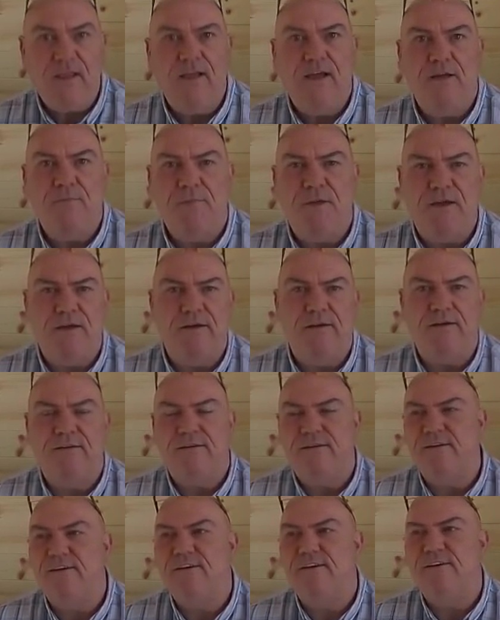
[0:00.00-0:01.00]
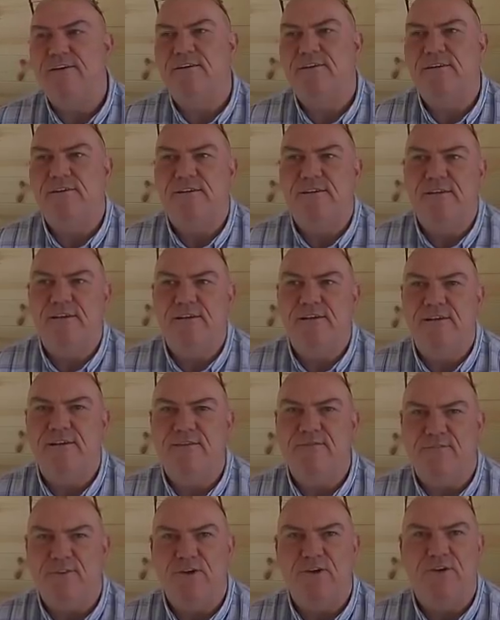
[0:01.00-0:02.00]
about
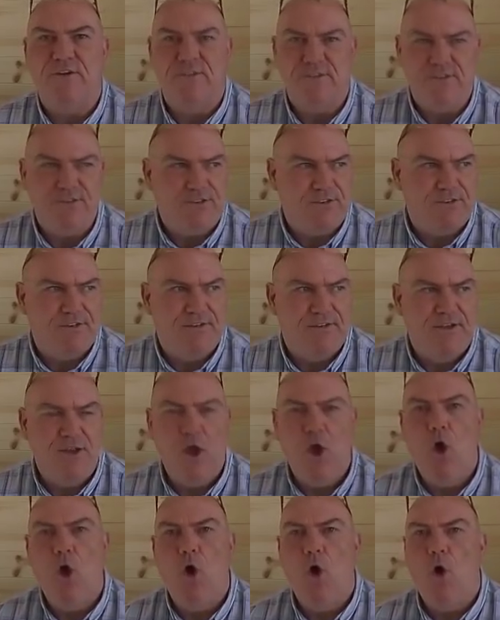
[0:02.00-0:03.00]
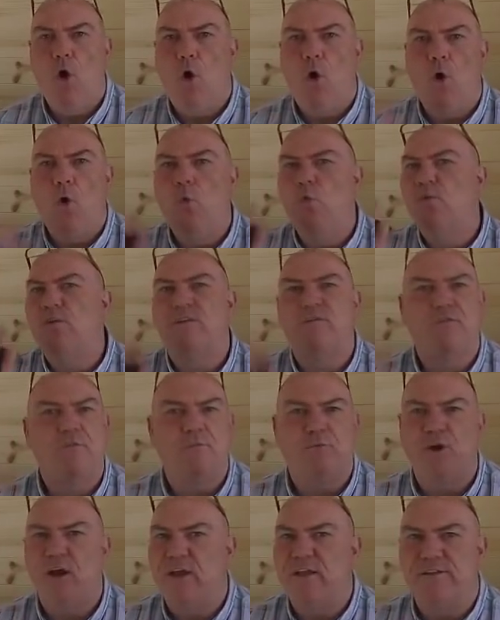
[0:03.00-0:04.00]
inverters, all different
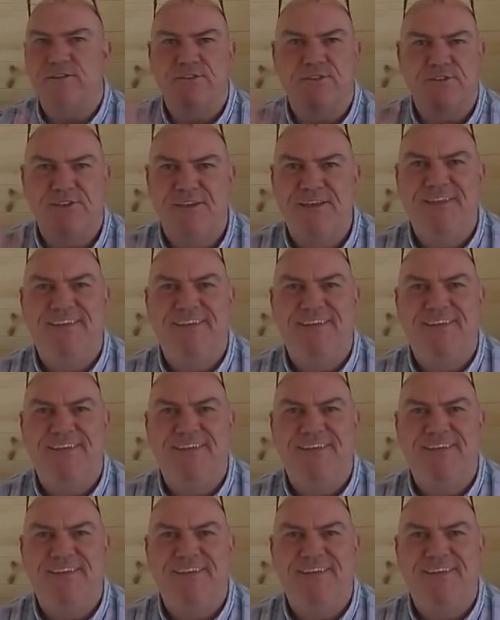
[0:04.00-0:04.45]
brands.